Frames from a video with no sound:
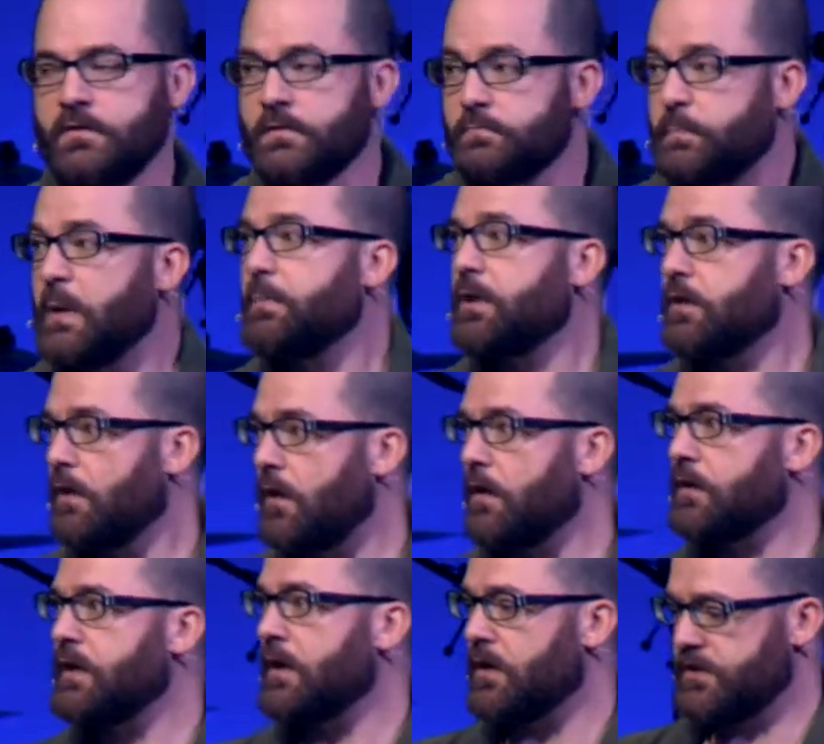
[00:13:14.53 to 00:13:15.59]
Biblical
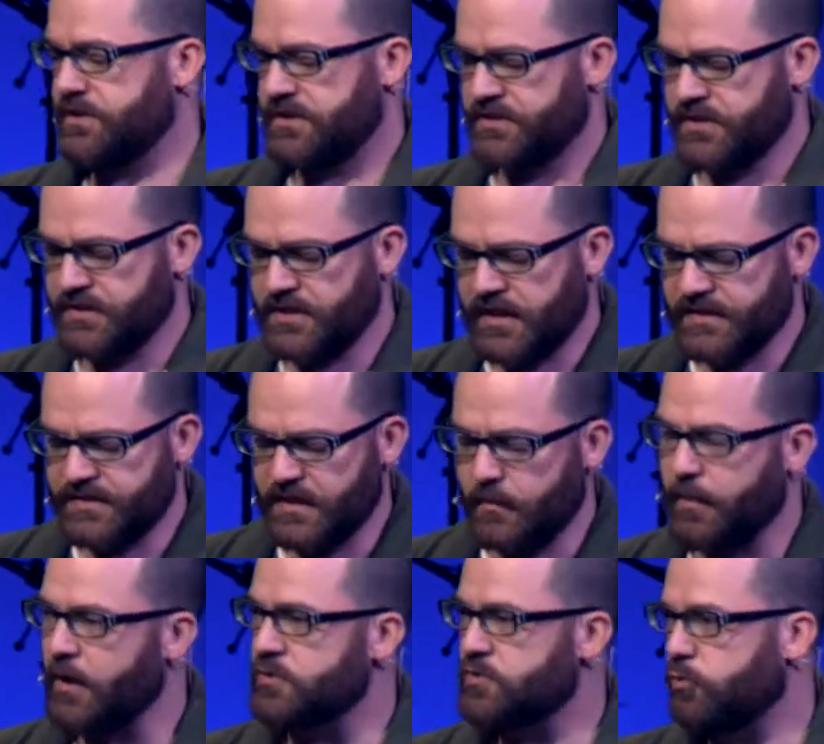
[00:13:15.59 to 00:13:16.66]
archaeologists suggest that
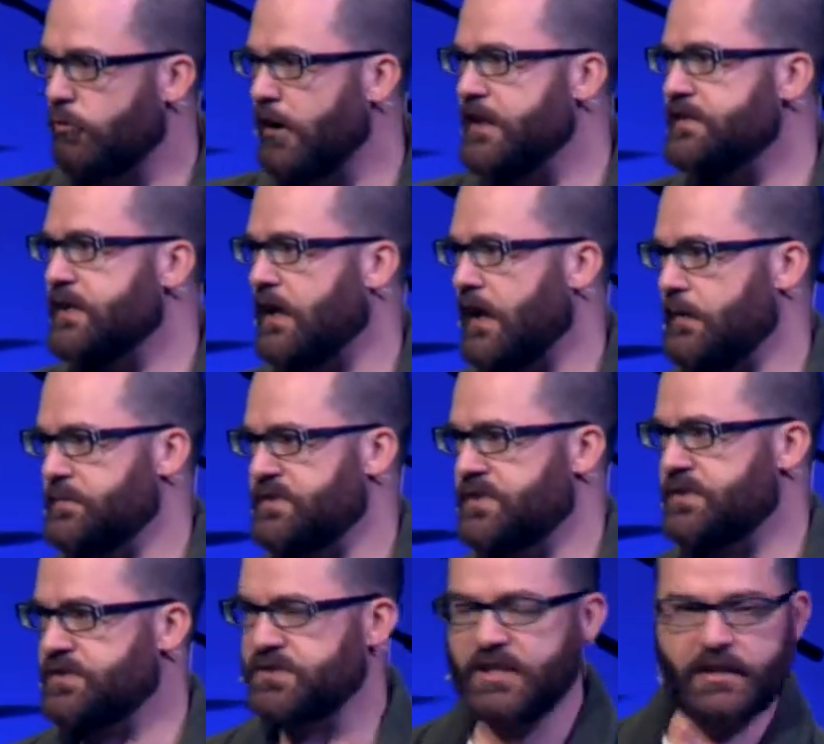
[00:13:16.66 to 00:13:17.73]
about 20 times the
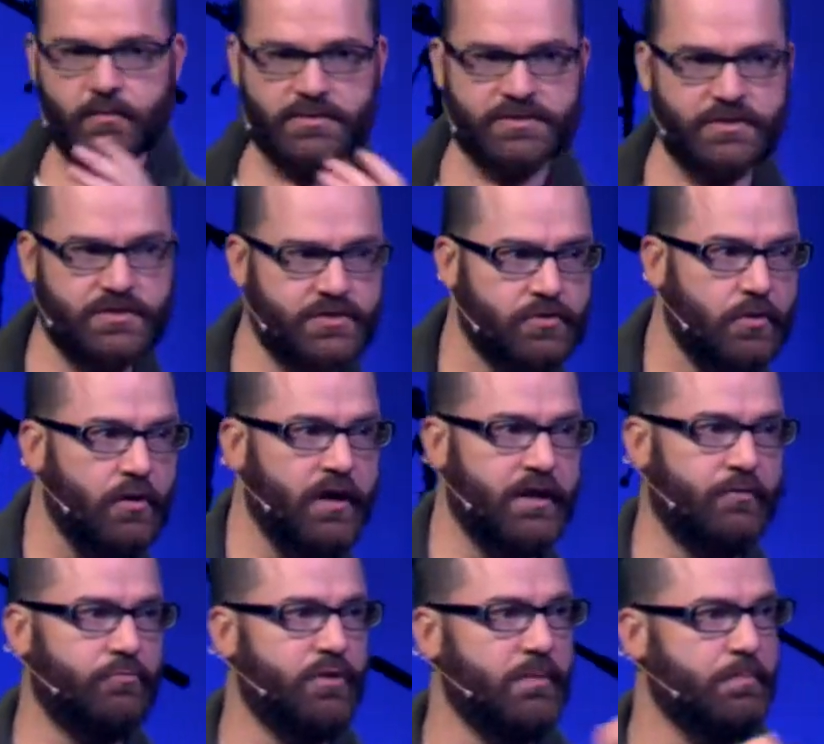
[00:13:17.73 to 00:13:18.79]
city was destroyed
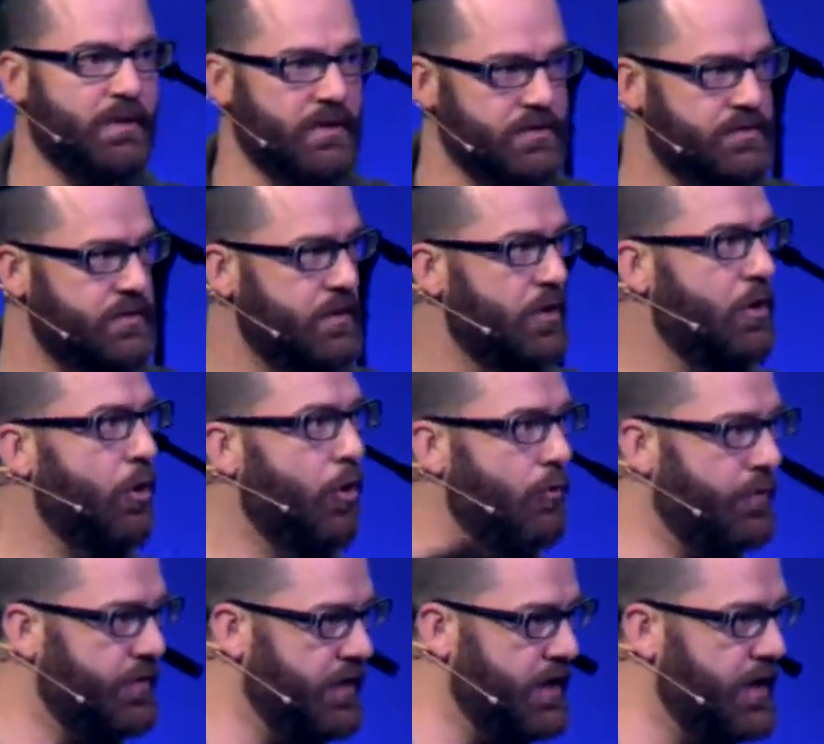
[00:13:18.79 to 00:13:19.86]
and rebuilt
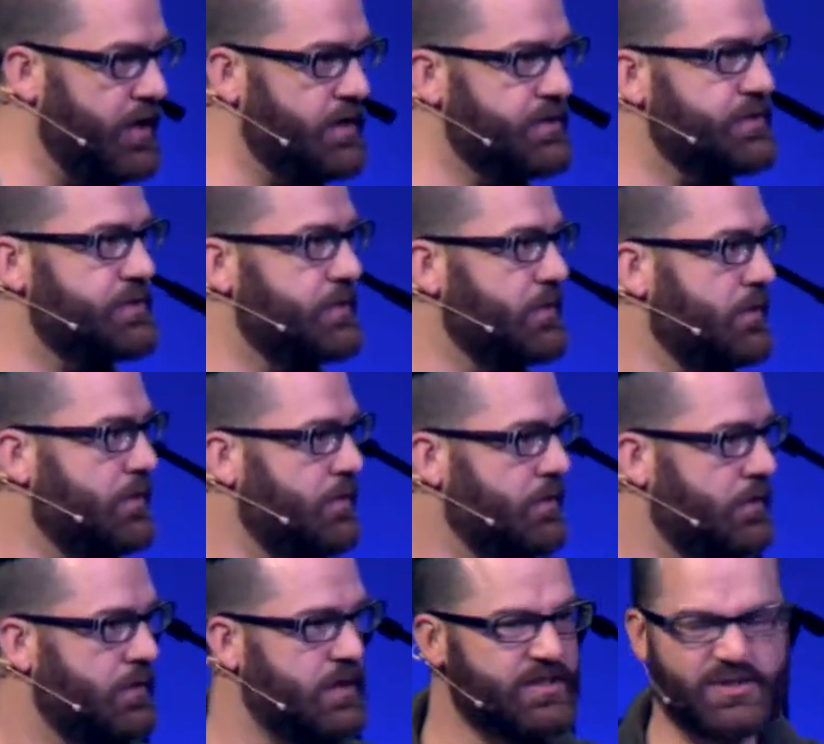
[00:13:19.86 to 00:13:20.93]
over the years.
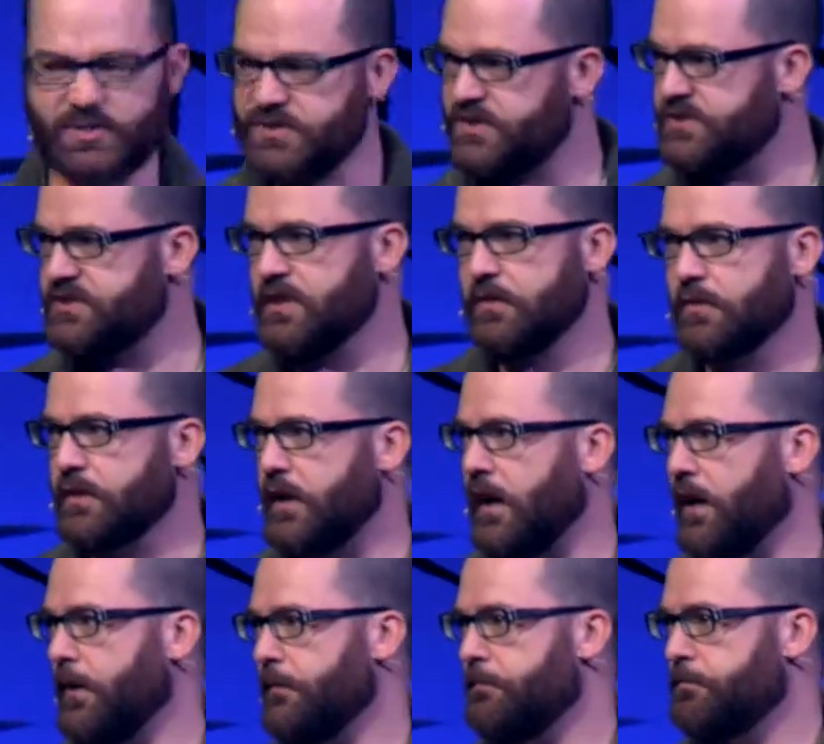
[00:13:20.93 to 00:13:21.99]
So it's still
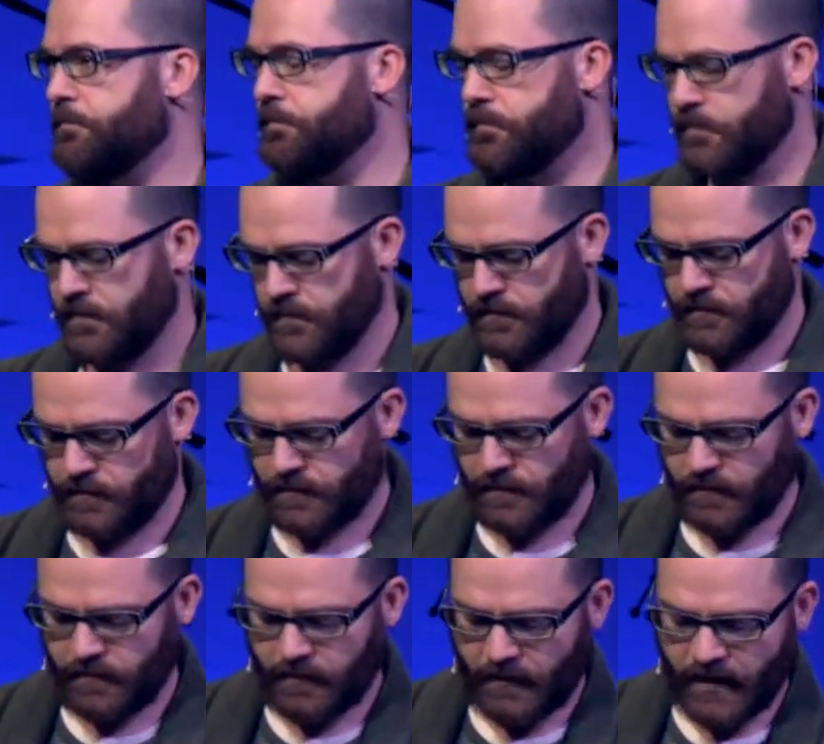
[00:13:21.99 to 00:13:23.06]
there.
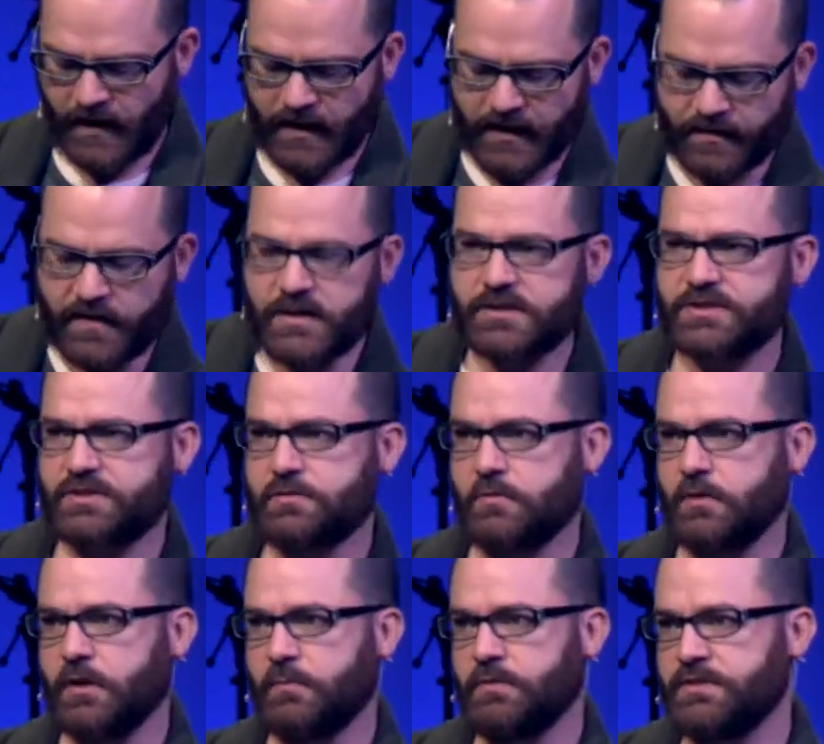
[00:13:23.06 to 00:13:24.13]
And in this
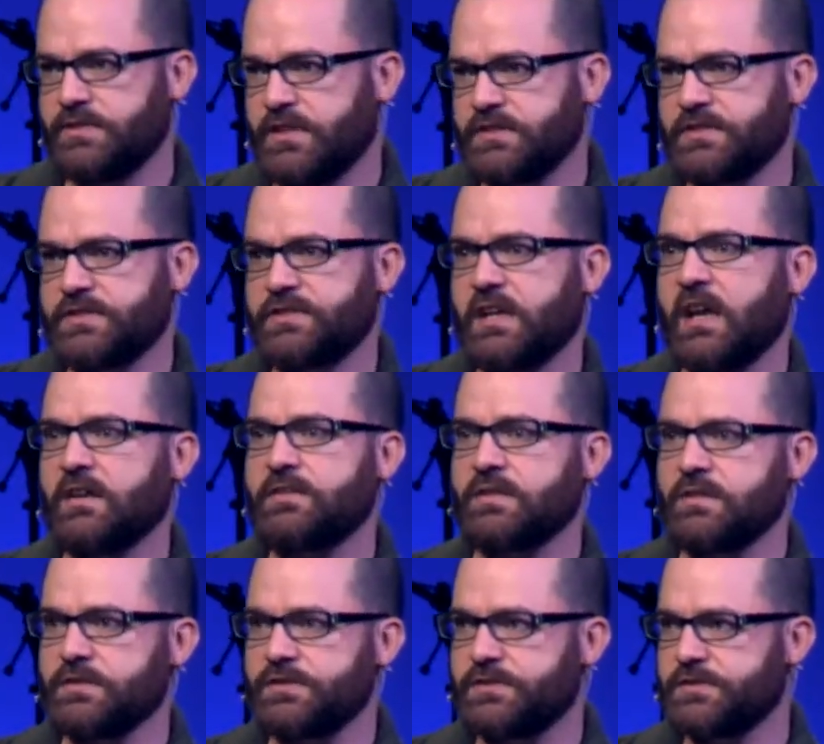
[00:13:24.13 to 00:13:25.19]
story, when Jesus
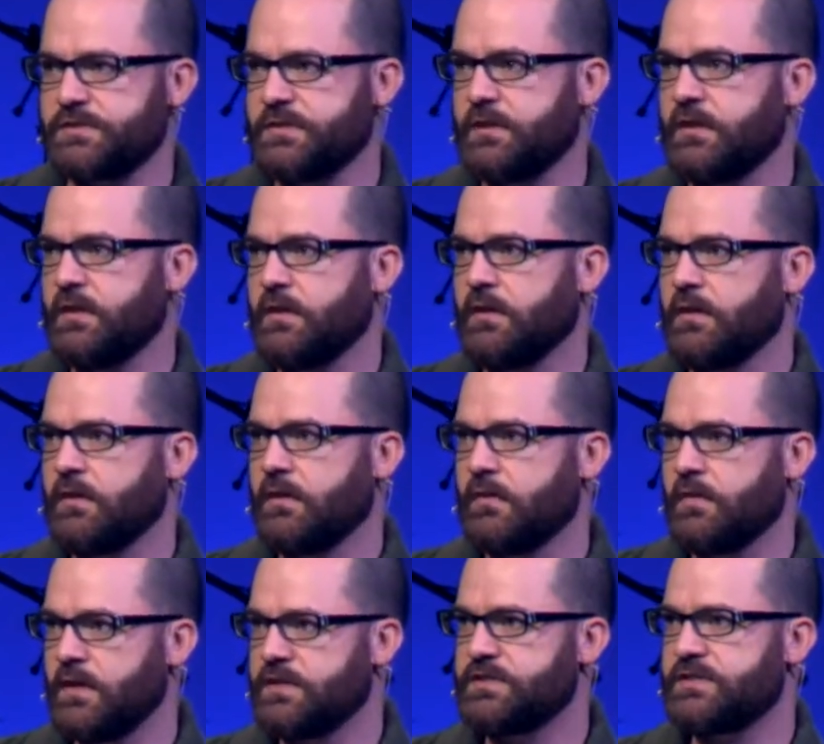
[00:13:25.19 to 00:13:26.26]
enters
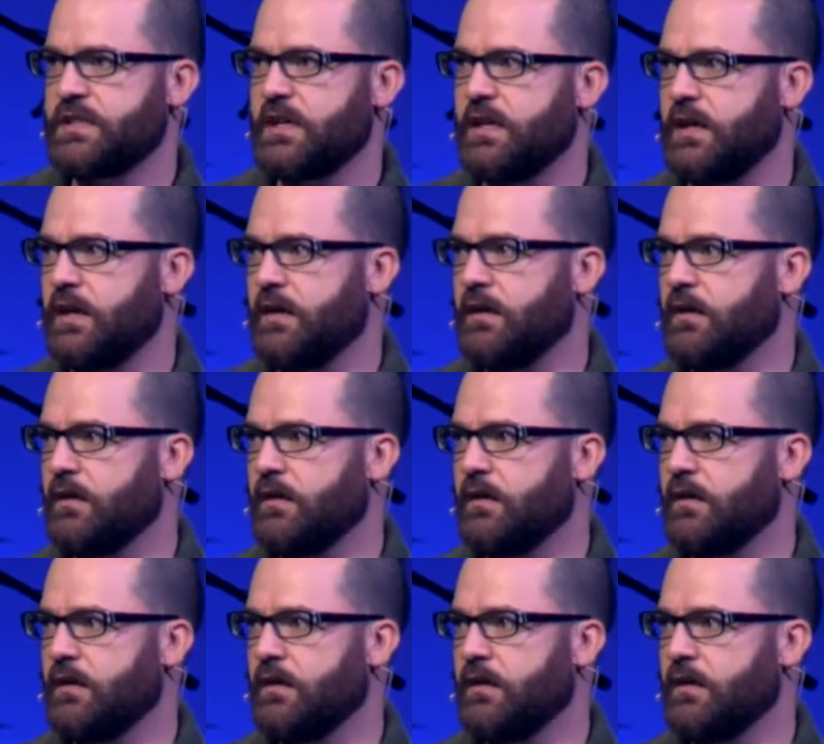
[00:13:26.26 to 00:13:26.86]
this city,